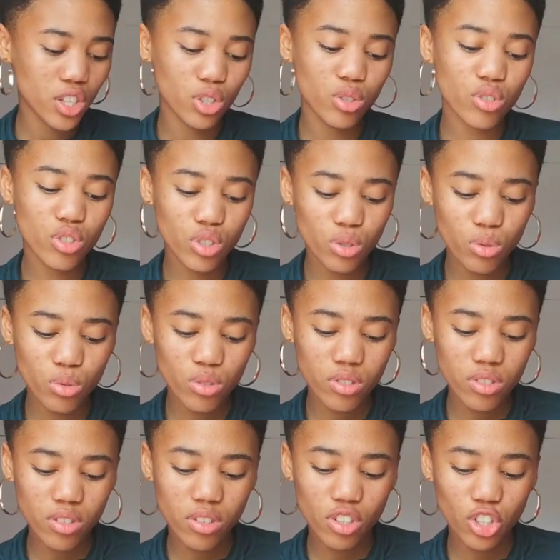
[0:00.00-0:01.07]
you
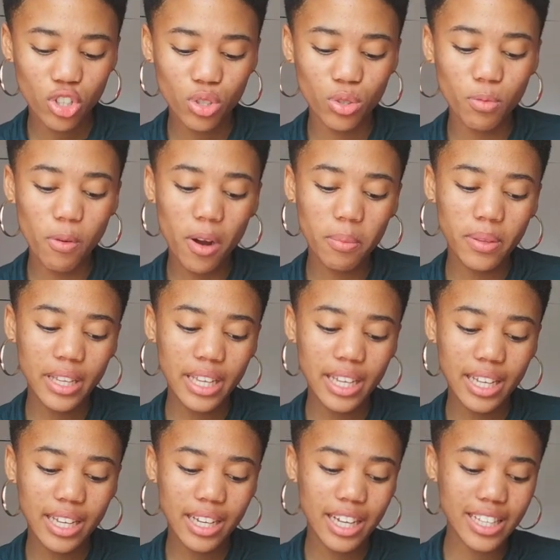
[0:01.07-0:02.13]
choose. You
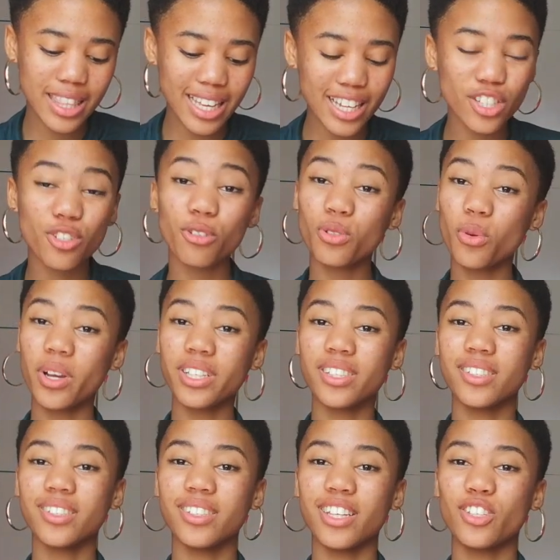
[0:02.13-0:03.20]
probably I think it's your
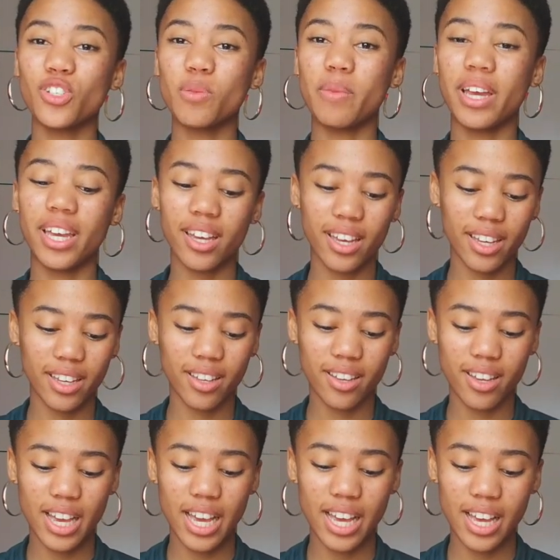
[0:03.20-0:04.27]
choices that you make
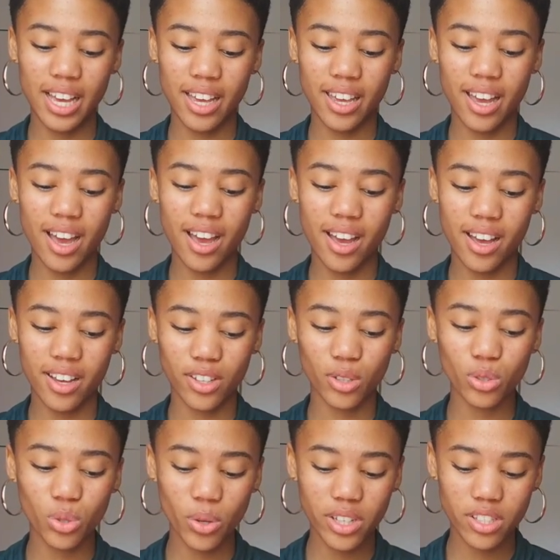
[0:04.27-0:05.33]
yeah
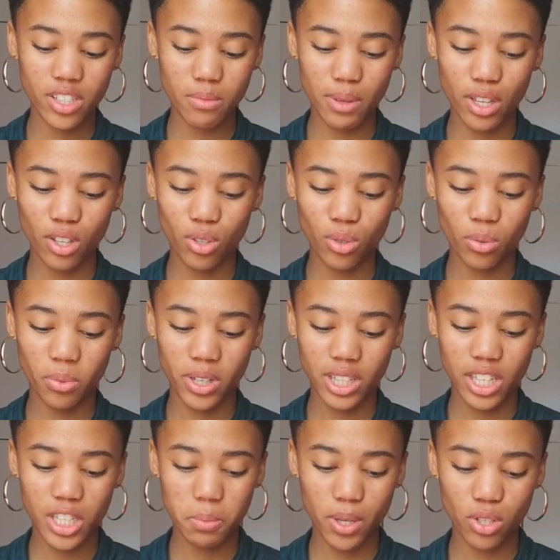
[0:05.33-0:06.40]
your choices make you
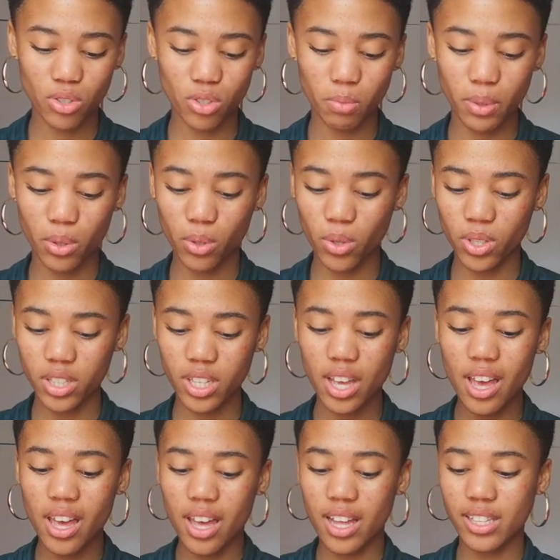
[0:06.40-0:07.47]
really special because
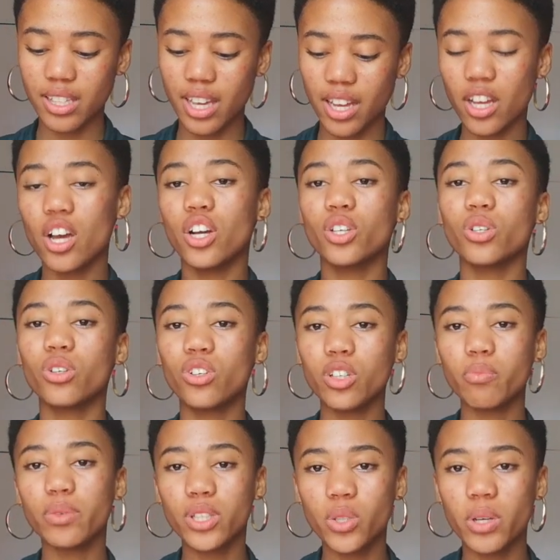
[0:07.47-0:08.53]
it's like you
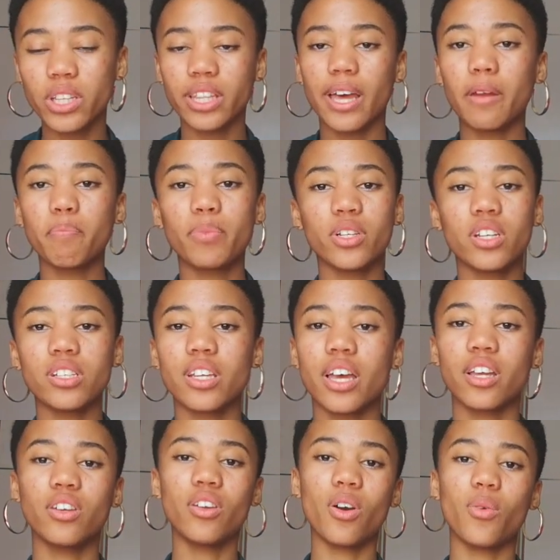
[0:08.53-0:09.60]
could be doing that but it's
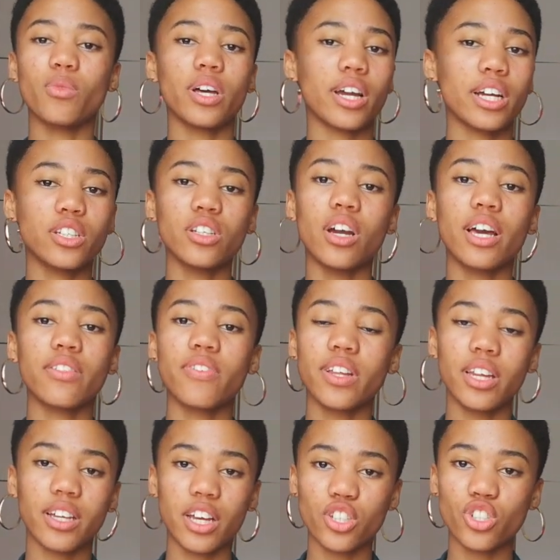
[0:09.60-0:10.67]
like no like i, do, I feel
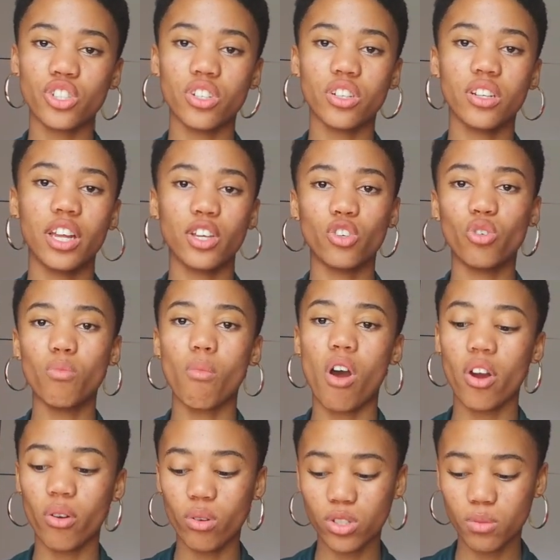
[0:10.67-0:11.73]
like i shouldn't like your
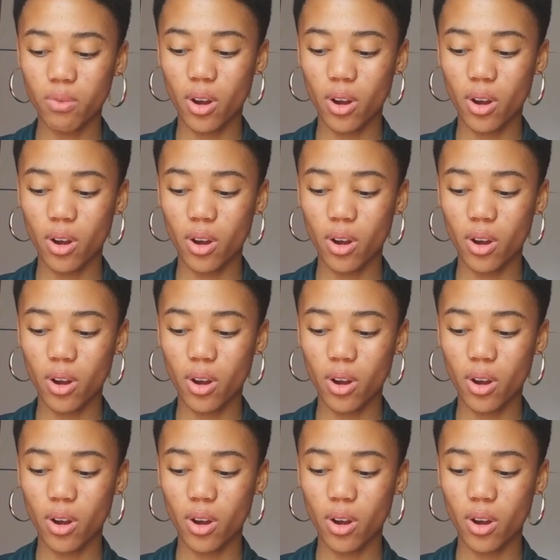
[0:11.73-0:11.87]
morals